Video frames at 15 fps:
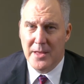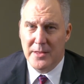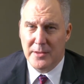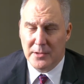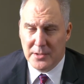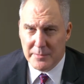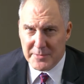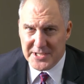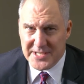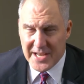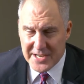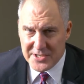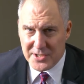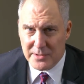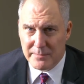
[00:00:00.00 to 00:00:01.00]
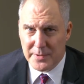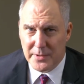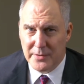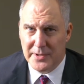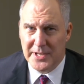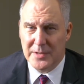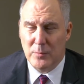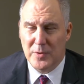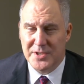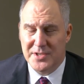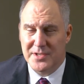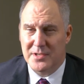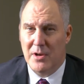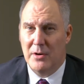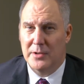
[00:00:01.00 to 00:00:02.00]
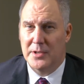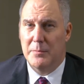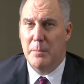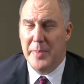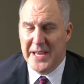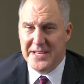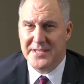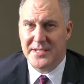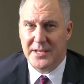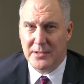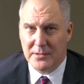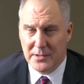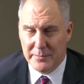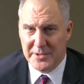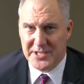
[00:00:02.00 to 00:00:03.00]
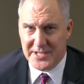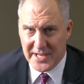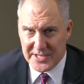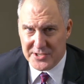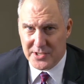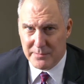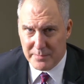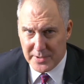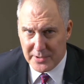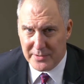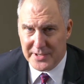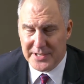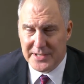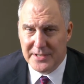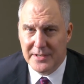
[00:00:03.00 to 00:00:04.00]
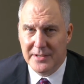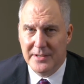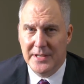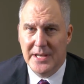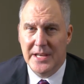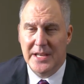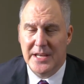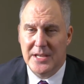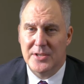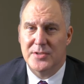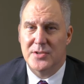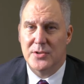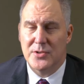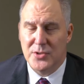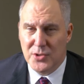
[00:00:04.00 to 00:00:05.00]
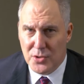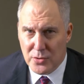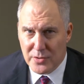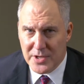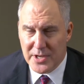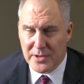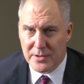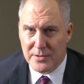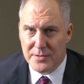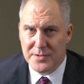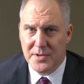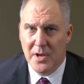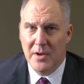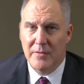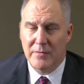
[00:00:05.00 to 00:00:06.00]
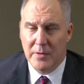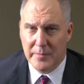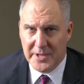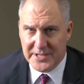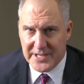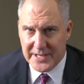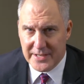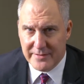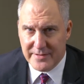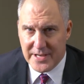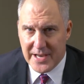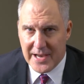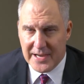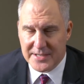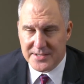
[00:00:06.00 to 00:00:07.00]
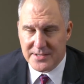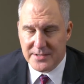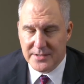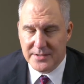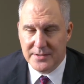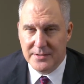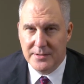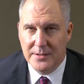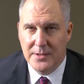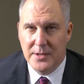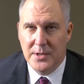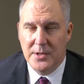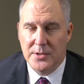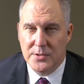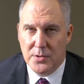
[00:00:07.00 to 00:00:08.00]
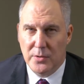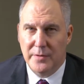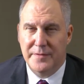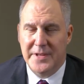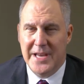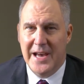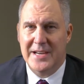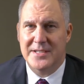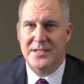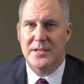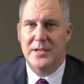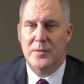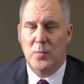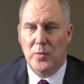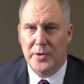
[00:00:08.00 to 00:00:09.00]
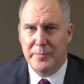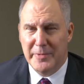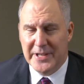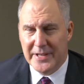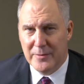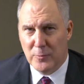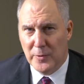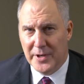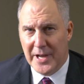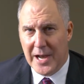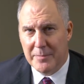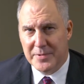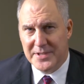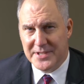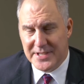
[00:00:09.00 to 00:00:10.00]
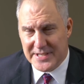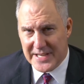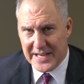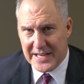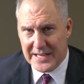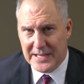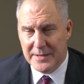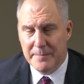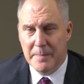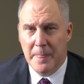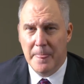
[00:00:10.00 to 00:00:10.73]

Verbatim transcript: The limitation period, which is called a basic limitation period, is 2 years from the date of the accident. So if the accident would happen today,